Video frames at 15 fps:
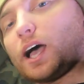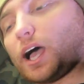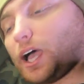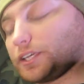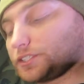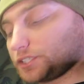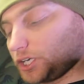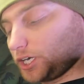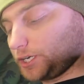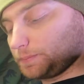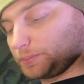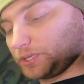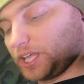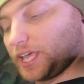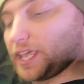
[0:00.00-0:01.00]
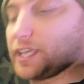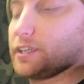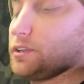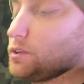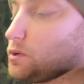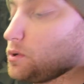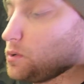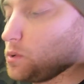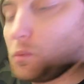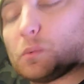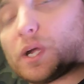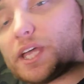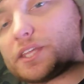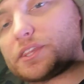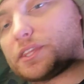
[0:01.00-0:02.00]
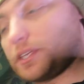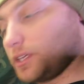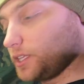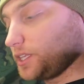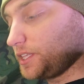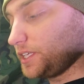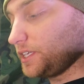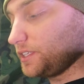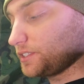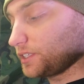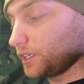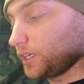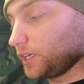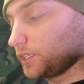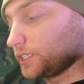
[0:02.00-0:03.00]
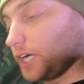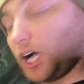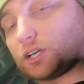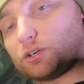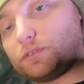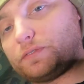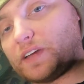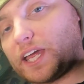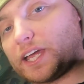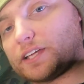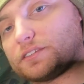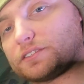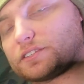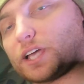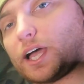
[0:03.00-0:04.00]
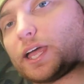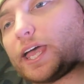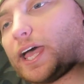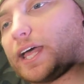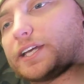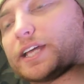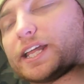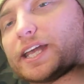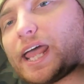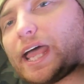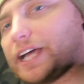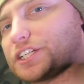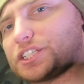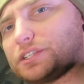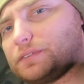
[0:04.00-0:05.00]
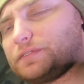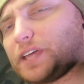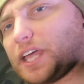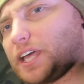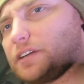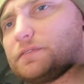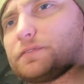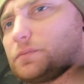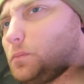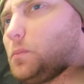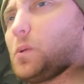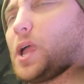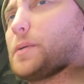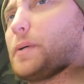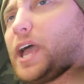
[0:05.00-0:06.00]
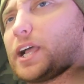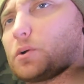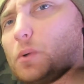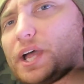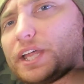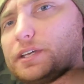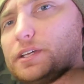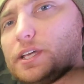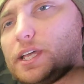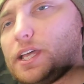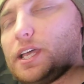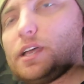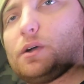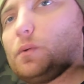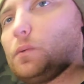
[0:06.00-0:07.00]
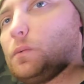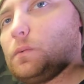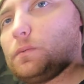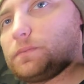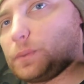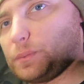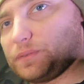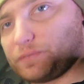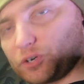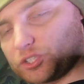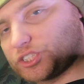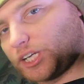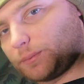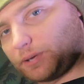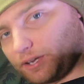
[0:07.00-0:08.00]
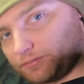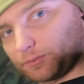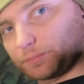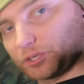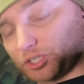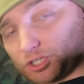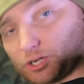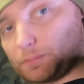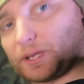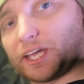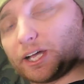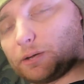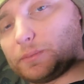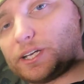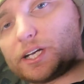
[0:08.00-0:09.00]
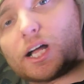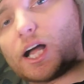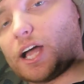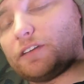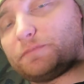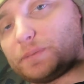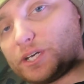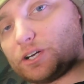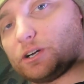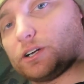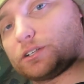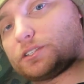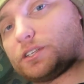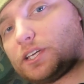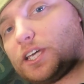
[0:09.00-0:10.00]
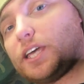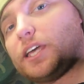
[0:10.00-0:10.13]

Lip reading: I started playing with these goggle fans. I had an action fan way back when. From the first time I ever put it on my helmet, I've been hooked.